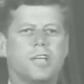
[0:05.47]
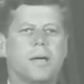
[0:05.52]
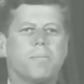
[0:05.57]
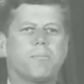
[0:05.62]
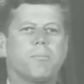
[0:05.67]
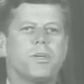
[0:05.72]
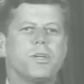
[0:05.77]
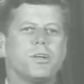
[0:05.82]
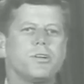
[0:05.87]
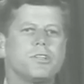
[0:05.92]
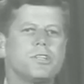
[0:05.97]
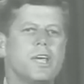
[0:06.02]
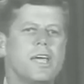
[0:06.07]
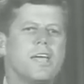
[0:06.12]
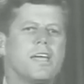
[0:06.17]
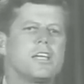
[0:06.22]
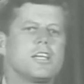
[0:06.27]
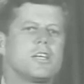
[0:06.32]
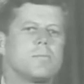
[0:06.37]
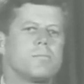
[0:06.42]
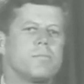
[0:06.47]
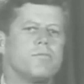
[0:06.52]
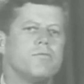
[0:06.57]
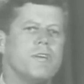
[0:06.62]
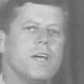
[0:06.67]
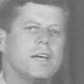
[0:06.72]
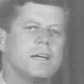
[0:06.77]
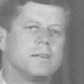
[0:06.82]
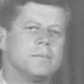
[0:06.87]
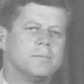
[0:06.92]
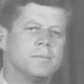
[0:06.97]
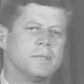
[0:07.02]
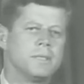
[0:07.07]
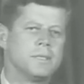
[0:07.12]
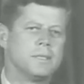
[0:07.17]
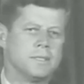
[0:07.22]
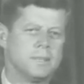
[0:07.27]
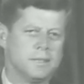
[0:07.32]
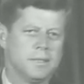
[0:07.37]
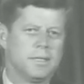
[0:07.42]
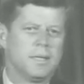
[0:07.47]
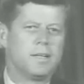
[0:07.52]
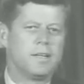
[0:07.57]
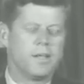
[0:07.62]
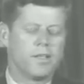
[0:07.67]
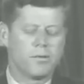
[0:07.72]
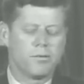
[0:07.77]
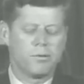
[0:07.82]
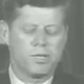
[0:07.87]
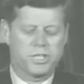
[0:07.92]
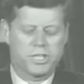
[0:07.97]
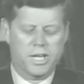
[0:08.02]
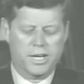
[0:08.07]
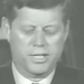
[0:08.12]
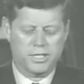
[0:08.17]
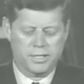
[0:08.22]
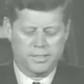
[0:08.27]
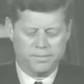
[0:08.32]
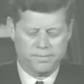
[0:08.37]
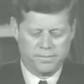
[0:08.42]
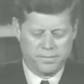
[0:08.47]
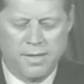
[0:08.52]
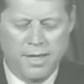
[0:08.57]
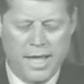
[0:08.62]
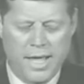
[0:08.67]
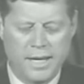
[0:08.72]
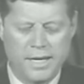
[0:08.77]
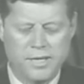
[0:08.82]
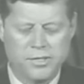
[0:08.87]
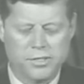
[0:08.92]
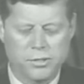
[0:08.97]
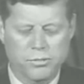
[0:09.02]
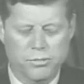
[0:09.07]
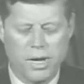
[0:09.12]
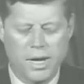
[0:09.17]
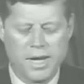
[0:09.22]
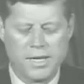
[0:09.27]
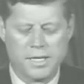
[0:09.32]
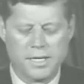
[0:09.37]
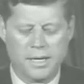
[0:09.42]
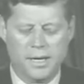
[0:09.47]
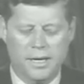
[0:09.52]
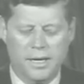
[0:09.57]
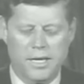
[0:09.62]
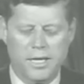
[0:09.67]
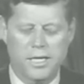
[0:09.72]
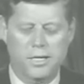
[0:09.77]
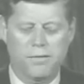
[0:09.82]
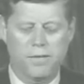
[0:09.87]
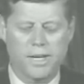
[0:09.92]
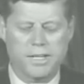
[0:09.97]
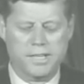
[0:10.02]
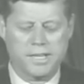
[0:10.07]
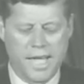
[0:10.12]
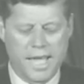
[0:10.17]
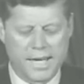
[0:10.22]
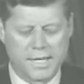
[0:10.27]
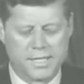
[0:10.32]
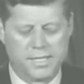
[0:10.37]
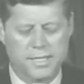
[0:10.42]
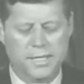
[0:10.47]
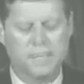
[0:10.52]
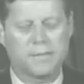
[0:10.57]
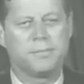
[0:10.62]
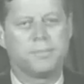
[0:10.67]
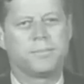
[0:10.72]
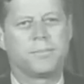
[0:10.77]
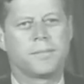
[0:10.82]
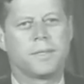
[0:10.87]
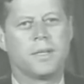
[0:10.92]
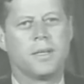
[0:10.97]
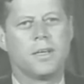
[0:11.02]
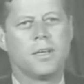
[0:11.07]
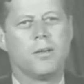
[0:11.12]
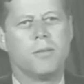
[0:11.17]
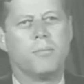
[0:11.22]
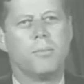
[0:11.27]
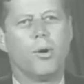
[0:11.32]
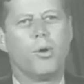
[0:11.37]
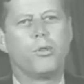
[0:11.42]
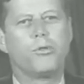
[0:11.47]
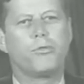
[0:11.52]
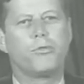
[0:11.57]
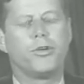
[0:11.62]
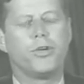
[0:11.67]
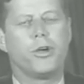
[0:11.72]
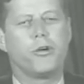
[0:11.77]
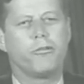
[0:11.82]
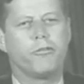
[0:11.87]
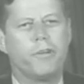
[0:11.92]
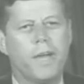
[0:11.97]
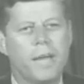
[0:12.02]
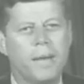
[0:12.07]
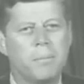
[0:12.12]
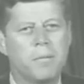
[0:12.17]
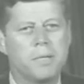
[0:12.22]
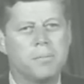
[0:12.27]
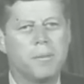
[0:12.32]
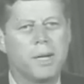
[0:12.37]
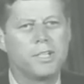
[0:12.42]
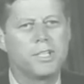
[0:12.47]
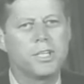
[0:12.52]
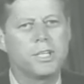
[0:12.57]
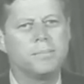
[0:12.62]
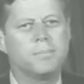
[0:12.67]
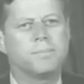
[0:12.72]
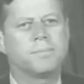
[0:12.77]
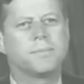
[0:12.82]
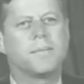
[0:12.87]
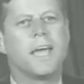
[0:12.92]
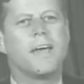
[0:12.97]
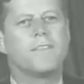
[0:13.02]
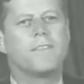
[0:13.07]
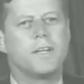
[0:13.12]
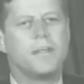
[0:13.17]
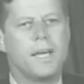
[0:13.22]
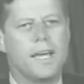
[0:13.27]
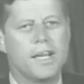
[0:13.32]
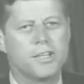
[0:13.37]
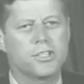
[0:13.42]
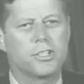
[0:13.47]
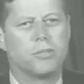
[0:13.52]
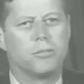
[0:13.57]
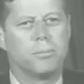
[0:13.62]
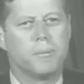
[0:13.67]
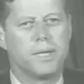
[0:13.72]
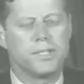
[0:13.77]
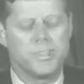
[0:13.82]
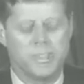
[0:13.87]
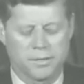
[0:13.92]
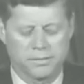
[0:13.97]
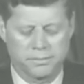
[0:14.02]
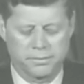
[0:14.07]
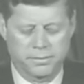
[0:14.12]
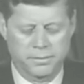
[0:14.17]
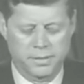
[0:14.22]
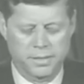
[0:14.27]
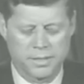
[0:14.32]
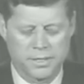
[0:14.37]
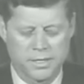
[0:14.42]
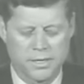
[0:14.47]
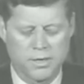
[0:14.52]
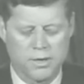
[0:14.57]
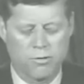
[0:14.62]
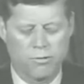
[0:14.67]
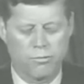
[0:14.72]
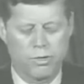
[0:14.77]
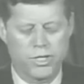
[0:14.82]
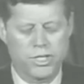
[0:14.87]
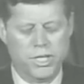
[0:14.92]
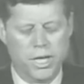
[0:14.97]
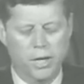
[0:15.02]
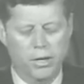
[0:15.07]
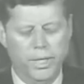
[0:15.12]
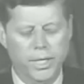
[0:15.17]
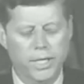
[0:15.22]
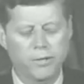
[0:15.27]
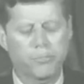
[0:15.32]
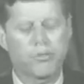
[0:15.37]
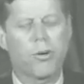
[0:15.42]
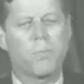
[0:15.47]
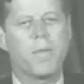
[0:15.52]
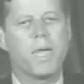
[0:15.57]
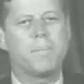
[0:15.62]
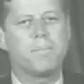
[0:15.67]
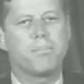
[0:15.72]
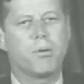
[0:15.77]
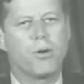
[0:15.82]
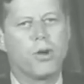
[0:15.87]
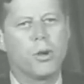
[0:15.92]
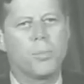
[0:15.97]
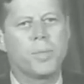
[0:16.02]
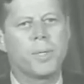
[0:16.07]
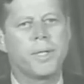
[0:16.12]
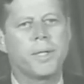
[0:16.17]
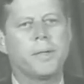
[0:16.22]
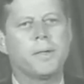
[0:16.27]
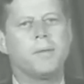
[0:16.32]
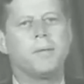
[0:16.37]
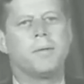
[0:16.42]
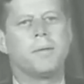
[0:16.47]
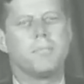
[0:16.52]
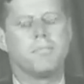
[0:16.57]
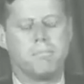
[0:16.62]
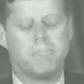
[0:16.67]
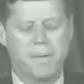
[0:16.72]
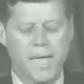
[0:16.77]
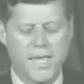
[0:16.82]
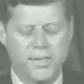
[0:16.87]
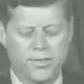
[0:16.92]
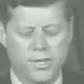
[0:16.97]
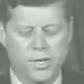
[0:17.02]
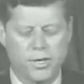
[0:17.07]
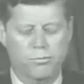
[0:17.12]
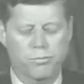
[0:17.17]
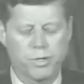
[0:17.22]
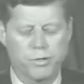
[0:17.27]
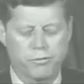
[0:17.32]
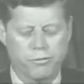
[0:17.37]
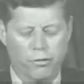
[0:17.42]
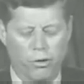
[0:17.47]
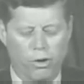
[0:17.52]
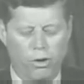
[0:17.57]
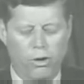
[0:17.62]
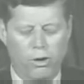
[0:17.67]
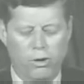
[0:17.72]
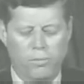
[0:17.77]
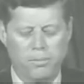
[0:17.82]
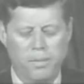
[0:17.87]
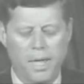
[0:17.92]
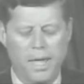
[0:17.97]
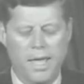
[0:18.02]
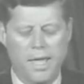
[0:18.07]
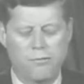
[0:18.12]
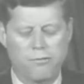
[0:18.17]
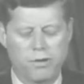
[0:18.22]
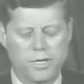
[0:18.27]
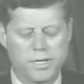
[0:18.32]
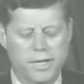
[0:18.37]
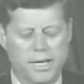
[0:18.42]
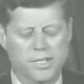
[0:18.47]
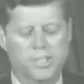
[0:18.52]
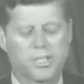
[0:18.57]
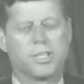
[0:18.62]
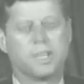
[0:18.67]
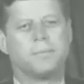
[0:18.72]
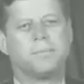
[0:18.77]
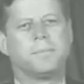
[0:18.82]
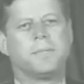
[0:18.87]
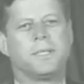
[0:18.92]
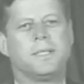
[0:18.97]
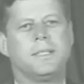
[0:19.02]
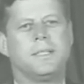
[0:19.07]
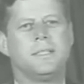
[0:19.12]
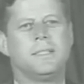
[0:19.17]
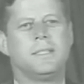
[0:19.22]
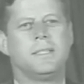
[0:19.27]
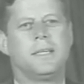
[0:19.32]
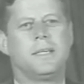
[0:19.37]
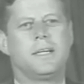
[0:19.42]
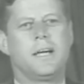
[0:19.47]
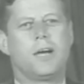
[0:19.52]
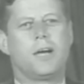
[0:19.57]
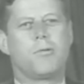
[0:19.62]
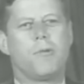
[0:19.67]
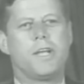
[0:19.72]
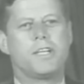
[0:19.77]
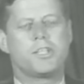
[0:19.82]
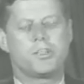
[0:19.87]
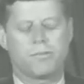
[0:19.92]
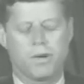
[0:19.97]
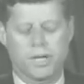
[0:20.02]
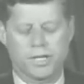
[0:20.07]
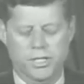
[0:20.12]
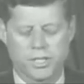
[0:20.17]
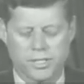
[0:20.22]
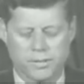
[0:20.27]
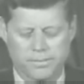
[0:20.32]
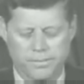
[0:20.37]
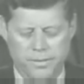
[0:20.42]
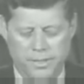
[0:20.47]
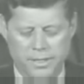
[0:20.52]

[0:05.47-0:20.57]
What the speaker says: step we could take to prevent another recession. That is the right kind of a tax cut, both for your family budget and the national budget, resulting from a permanent basic reform and reduction in our rate structure,